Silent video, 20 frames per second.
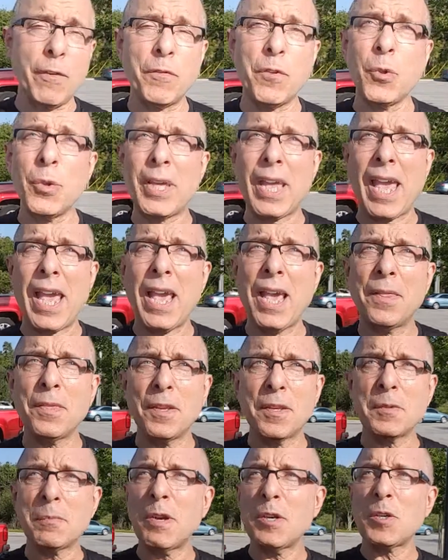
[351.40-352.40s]
if you can.
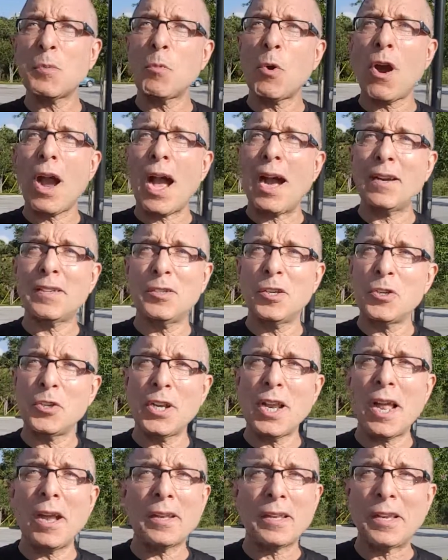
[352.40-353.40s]
There's much more
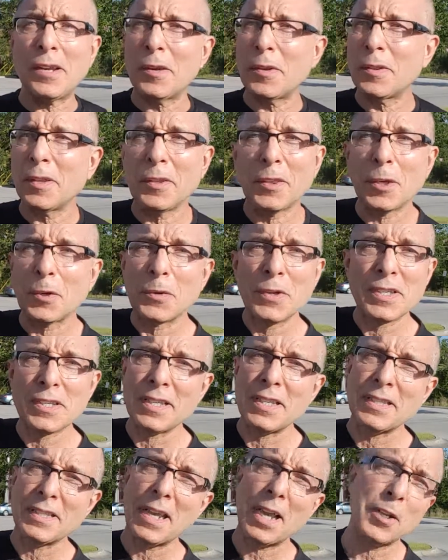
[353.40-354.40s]
oxygen out here than there is
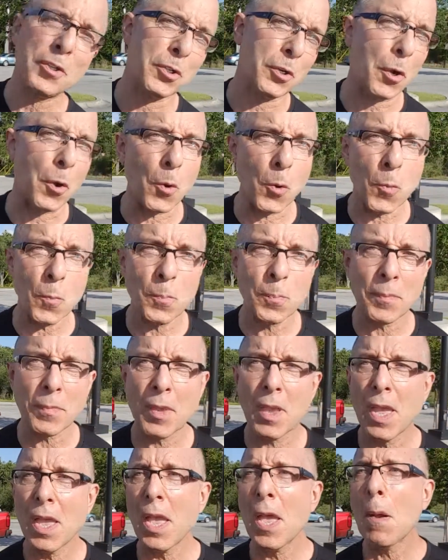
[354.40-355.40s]
inside your home.
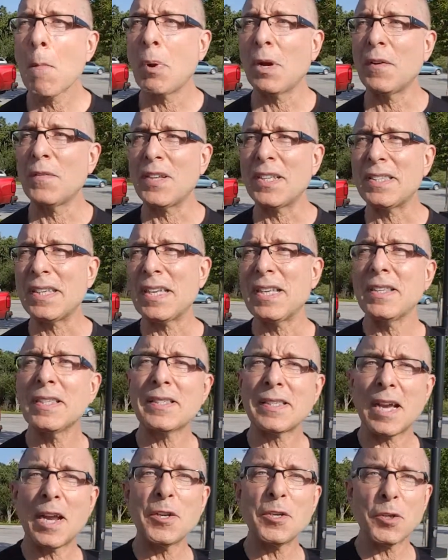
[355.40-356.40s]
But if it's
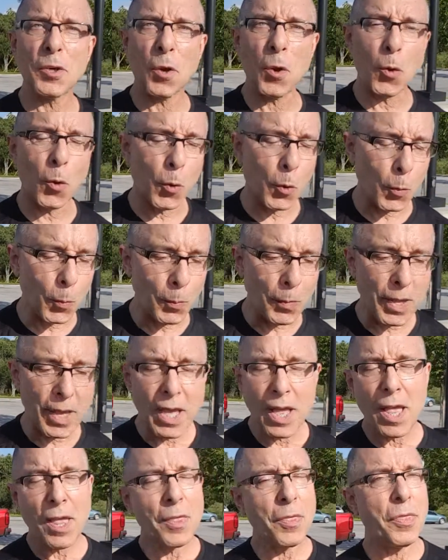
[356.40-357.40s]
inside your home,
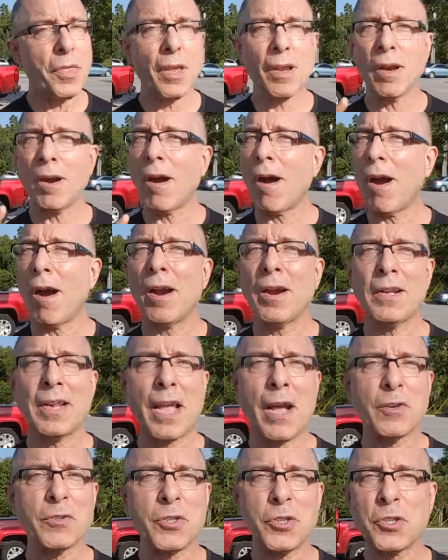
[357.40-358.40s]
there are
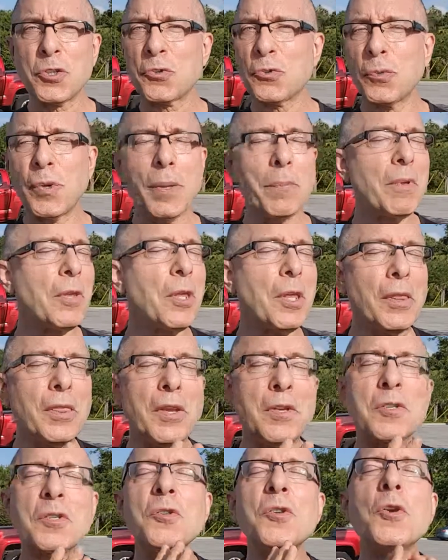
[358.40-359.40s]
now
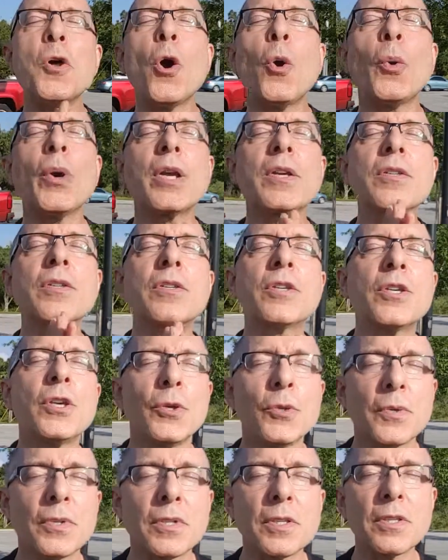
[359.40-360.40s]
there's no
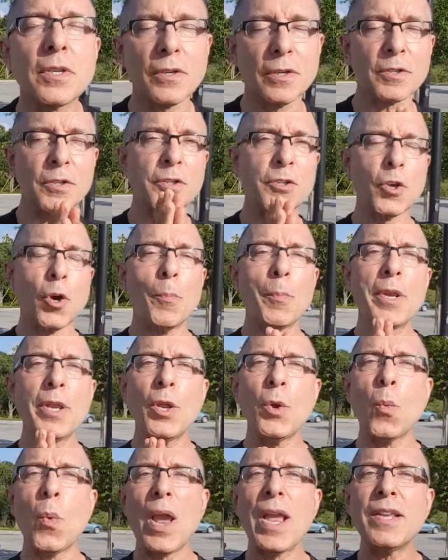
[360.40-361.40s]
excuse. There are so
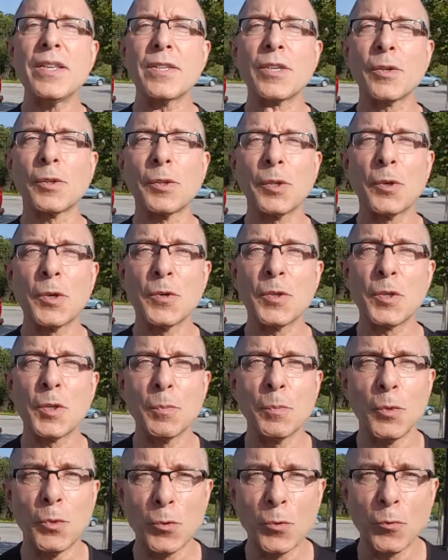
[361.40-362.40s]
many ways to learn to
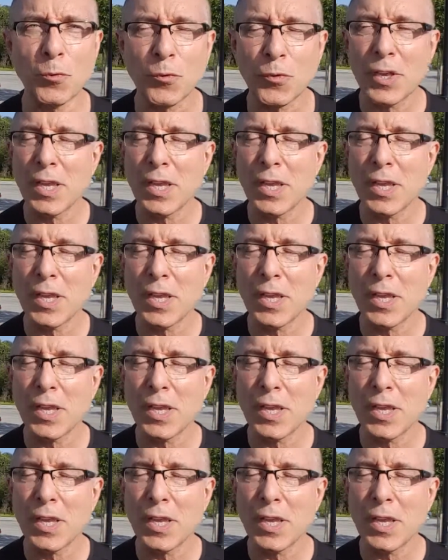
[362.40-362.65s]
move.